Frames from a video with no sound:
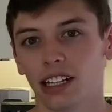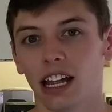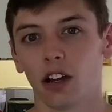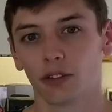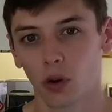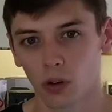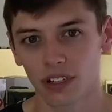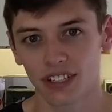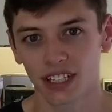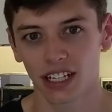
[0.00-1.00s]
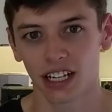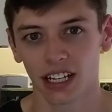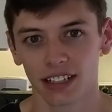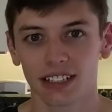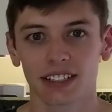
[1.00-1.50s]
Now, of course,
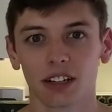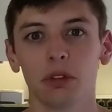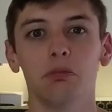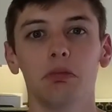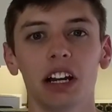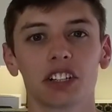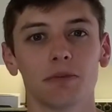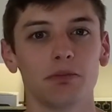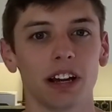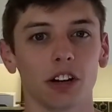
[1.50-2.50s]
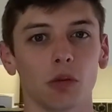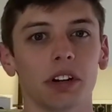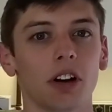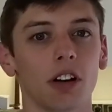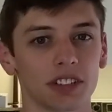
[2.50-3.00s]
this is going to be much better
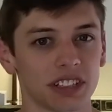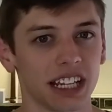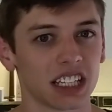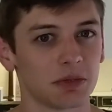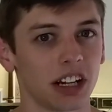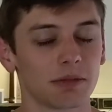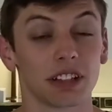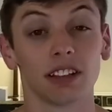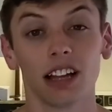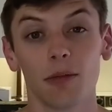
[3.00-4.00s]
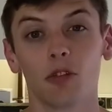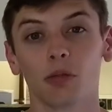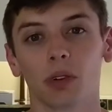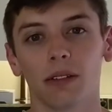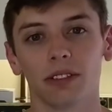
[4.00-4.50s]
when RCS becomes a lot more
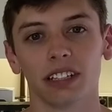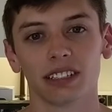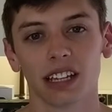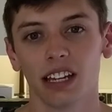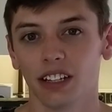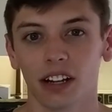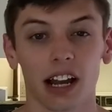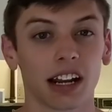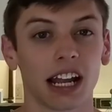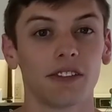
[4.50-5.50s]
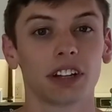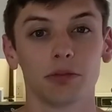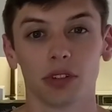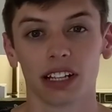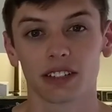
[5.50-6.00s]
prevalent. You're not going to have the
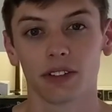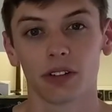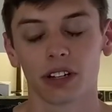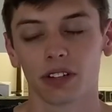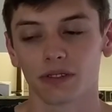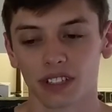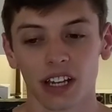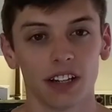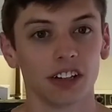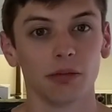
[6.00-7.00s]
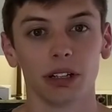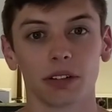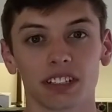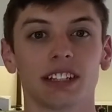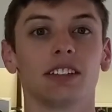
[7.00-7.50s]
compressed photos. You're going to be
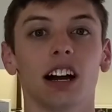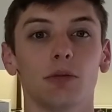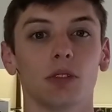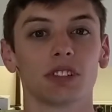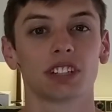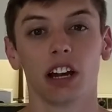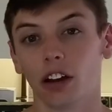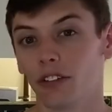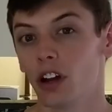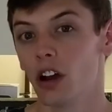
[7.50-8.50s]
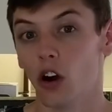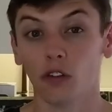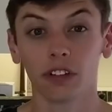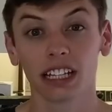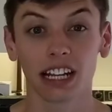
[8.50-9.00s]
able to send a lot more stuff.
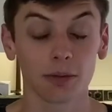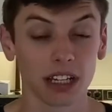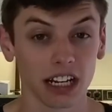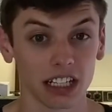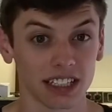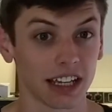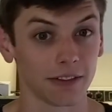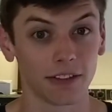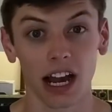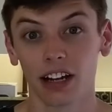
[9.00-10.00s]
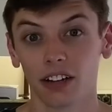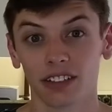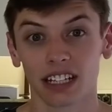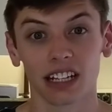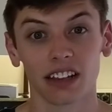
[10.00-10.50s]
Hopefully they update it to send
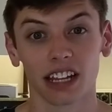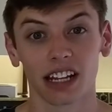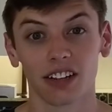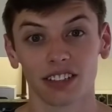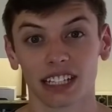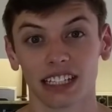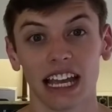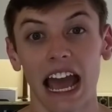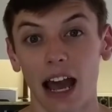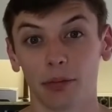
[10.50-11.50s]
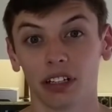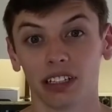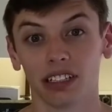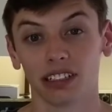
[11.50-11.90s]
files and anything else that the app,